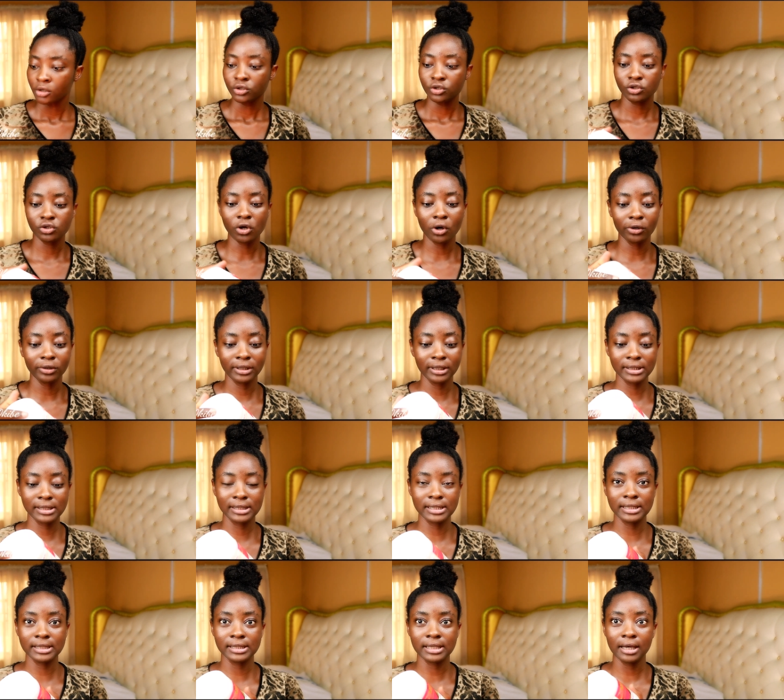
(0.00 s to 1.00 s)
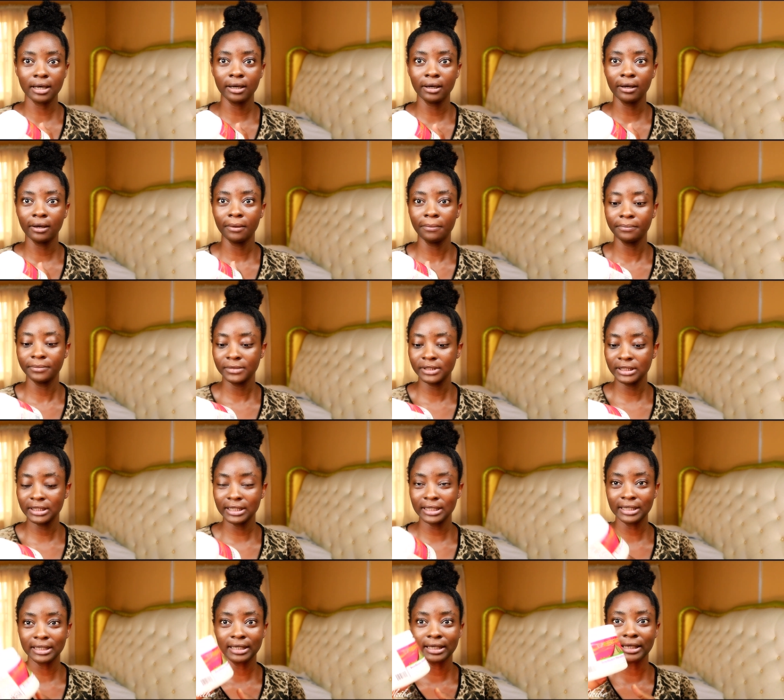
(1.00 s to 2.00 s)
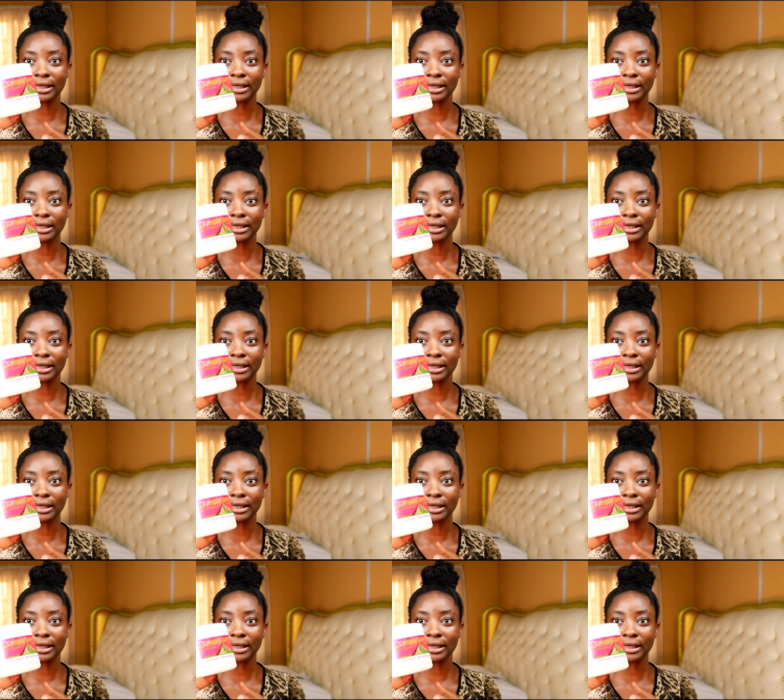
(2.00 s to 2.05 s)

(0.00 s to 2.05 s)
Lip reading: So this is the